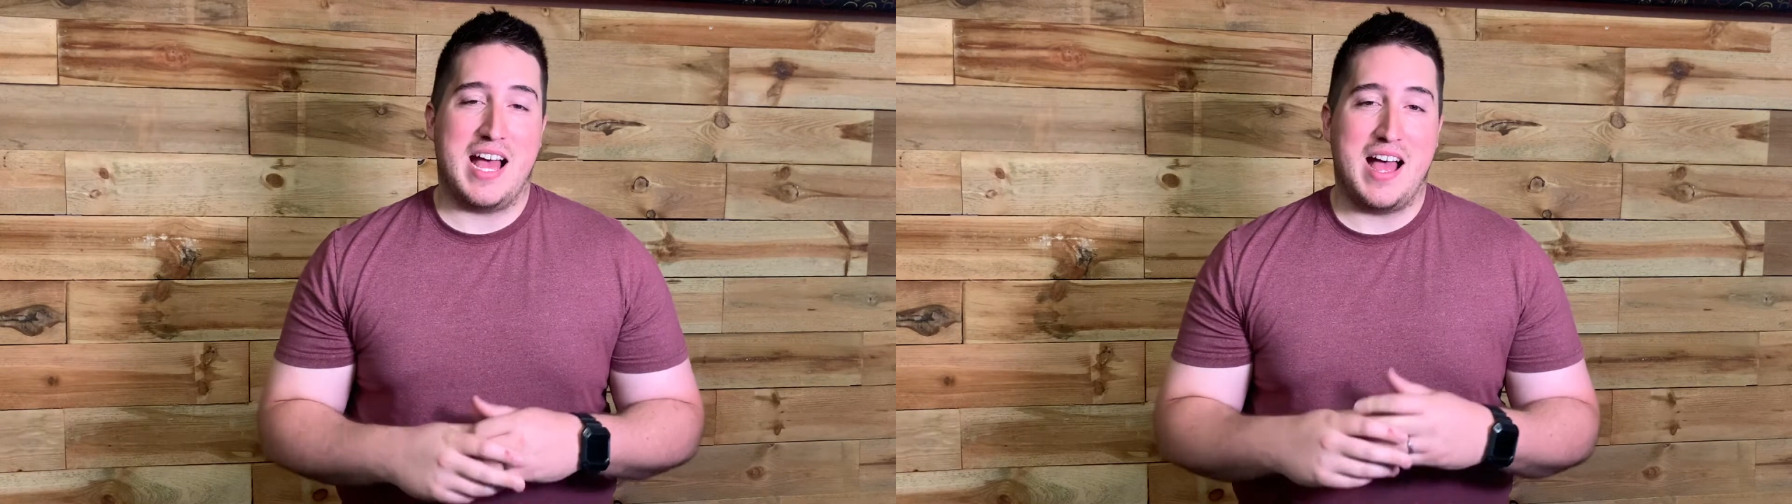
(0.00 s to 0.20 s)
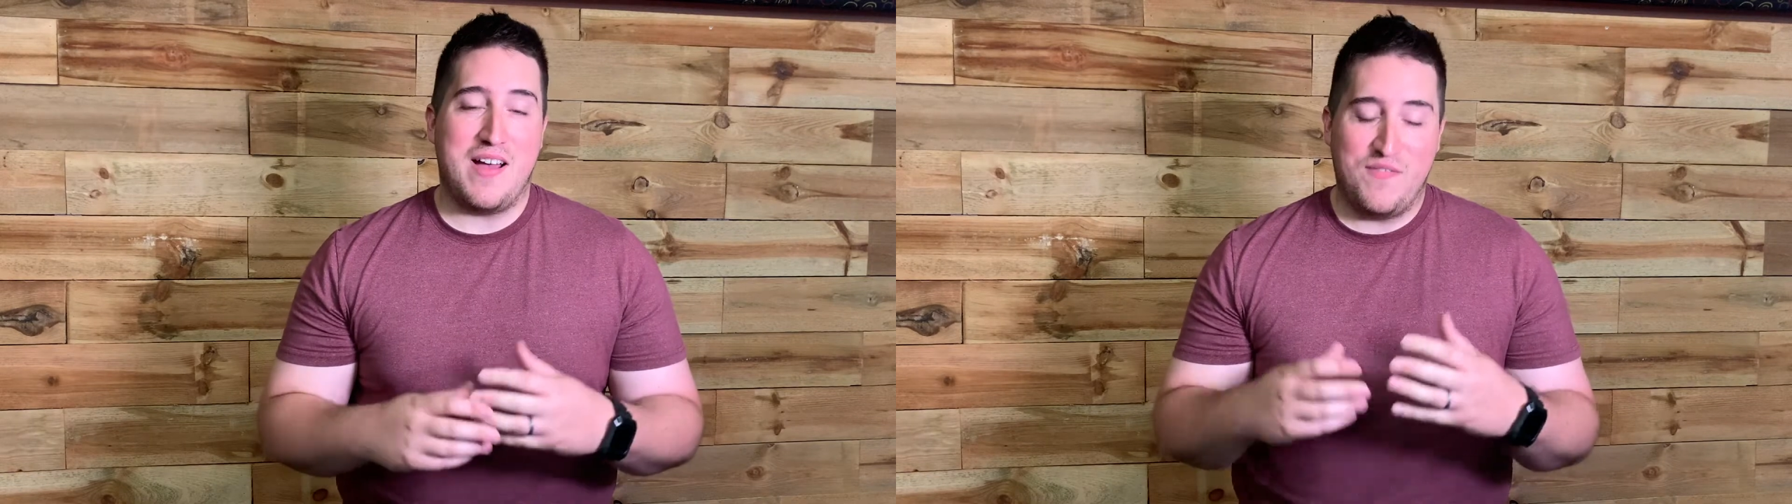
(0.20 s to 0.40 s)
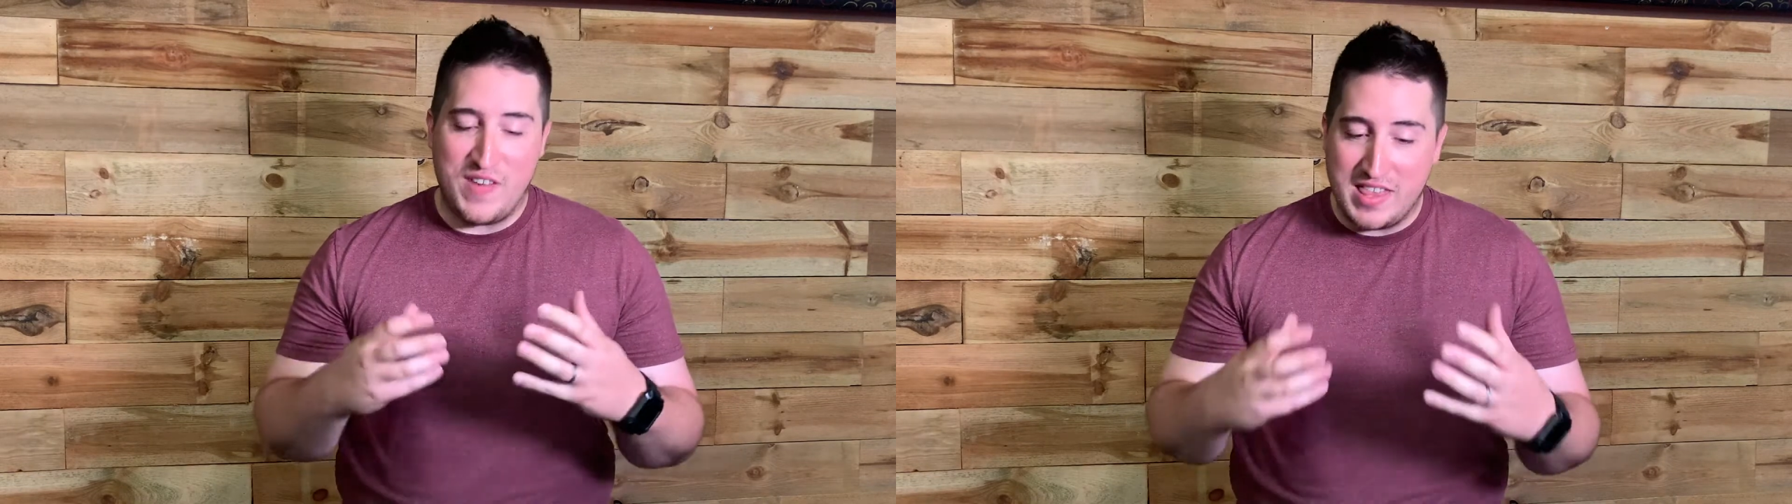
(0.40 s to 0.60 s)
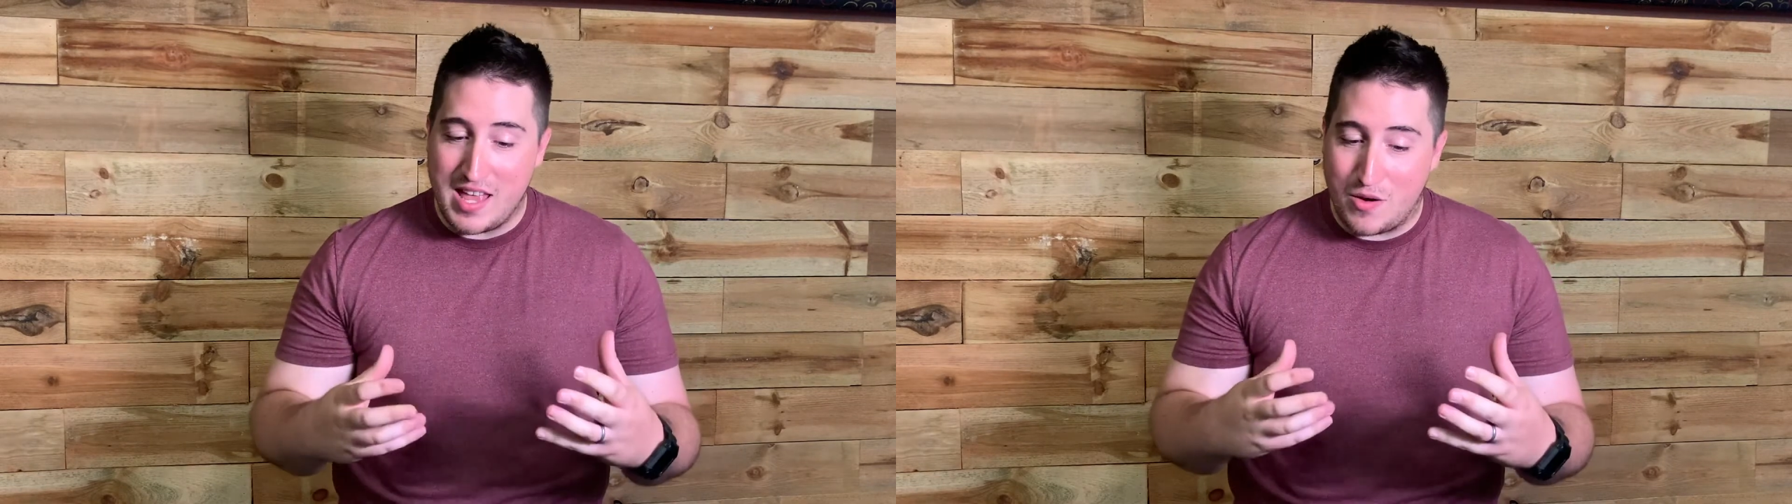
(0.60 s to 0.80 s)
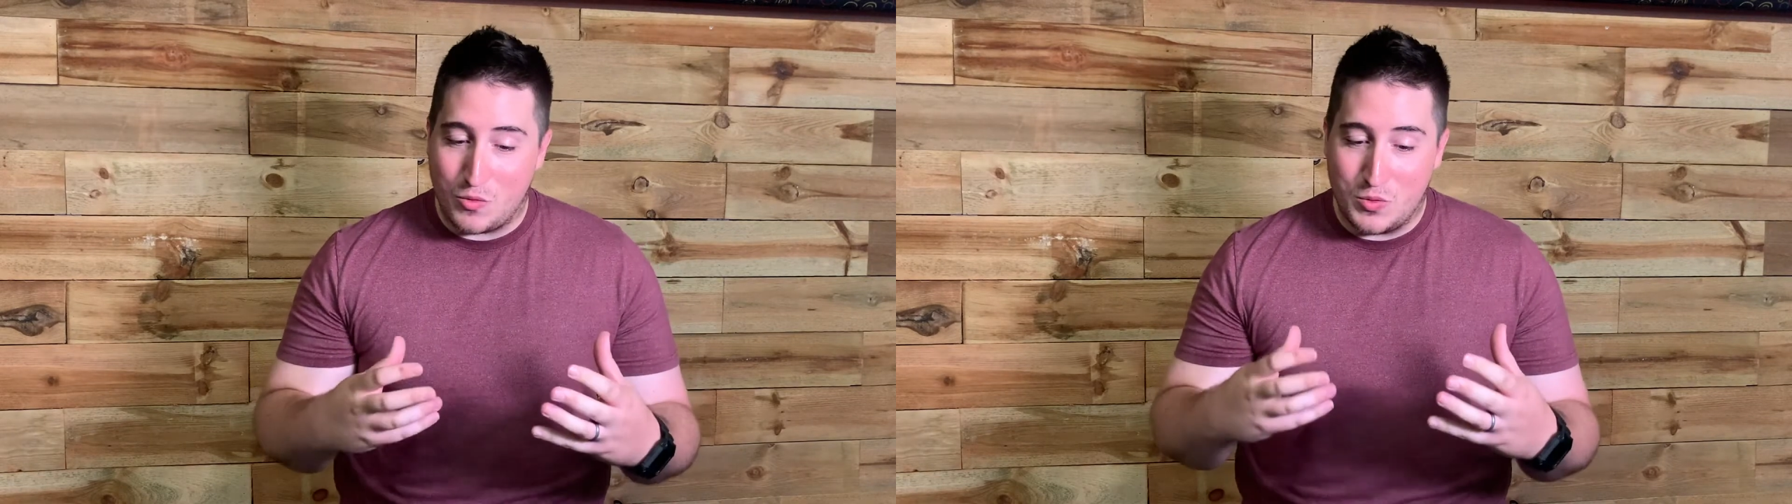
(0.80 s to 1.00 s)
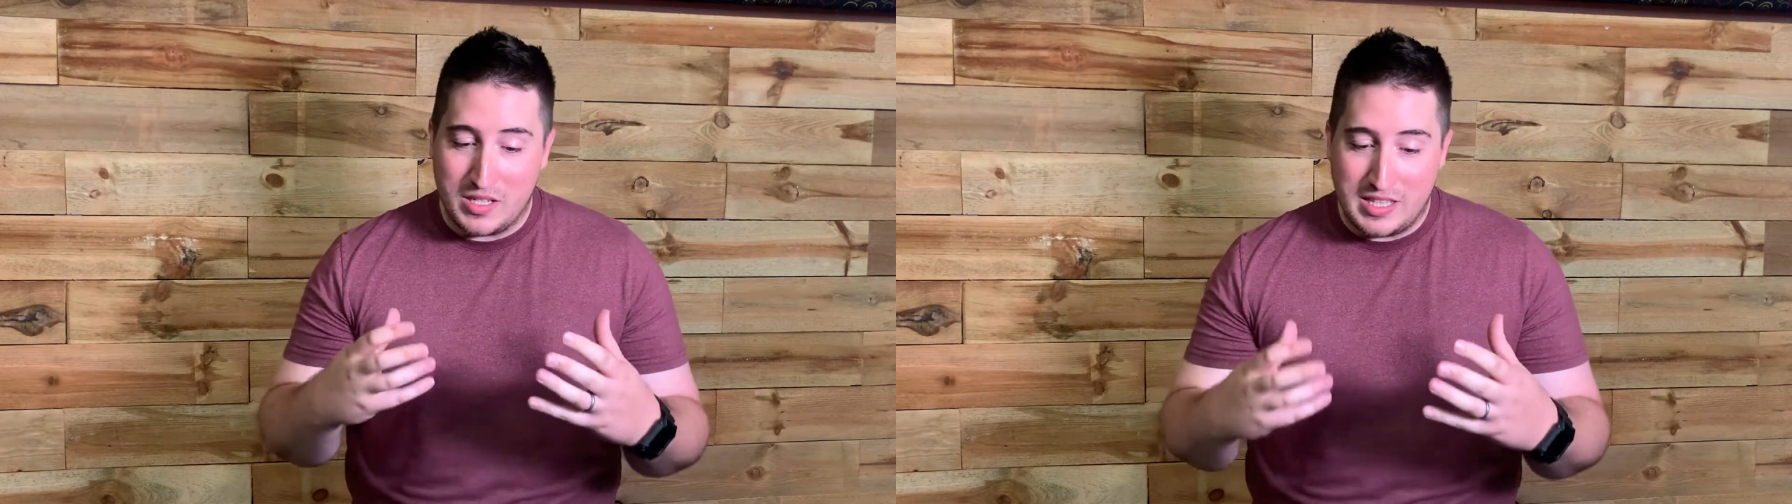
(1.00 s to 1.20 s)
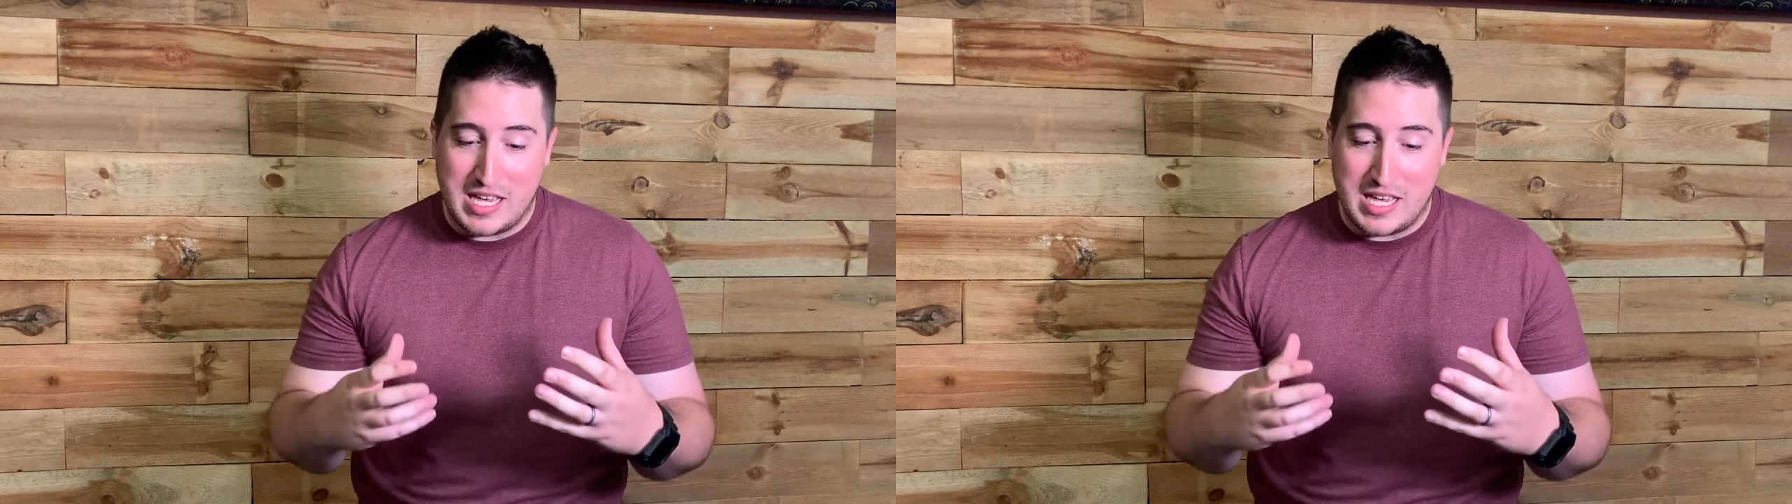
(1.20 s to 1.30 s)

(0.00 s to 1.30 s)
I find that really